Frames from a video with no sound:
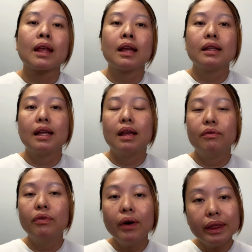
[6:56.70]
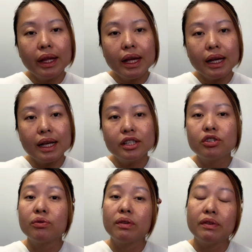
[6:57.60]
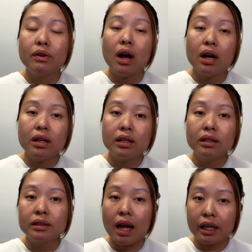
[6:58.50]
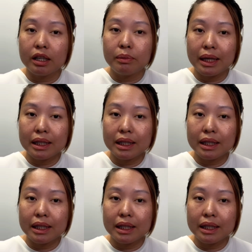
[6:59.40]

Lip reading: The fourth thing is to review all documents